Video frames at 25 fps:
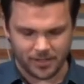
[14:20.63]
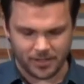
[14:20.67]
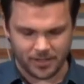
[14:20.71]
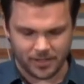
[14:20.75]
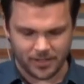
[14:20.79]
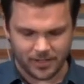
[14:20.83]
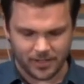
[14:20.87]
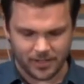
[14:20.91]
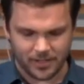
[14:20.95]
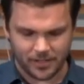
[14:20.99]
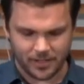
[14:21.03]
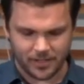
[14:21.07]

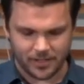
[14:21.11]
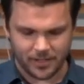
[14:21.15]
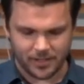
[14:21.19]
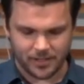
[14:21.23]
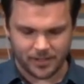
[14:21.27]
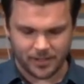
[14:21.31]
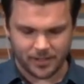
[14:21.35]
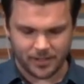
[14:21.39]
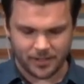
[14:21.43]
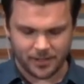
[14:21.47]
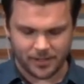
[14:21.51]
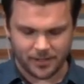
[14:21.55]

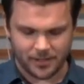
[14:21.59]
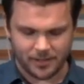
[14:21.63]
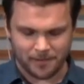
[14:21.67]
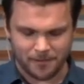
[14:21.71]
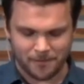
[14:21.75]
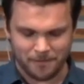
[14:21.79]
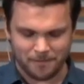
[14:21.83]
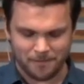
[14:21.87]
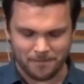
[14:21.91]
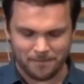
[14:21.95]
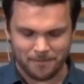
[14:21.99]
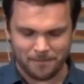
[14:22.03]

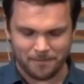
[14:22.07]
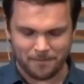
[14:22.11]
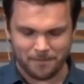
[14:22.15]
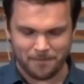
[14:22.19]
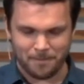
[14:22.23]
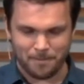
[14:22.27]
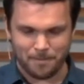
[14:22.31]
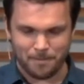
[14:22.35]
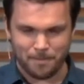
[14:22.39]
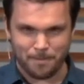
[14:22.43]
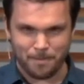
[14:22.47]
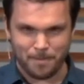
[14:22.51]

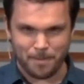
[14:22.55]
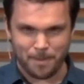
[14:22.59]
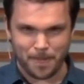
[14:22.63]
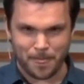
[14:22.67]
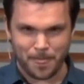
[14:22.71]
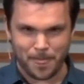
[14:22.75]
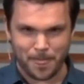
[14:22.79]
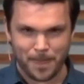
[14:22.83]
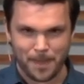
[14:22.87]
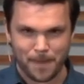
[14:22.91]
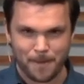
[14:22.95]
(no one is talking)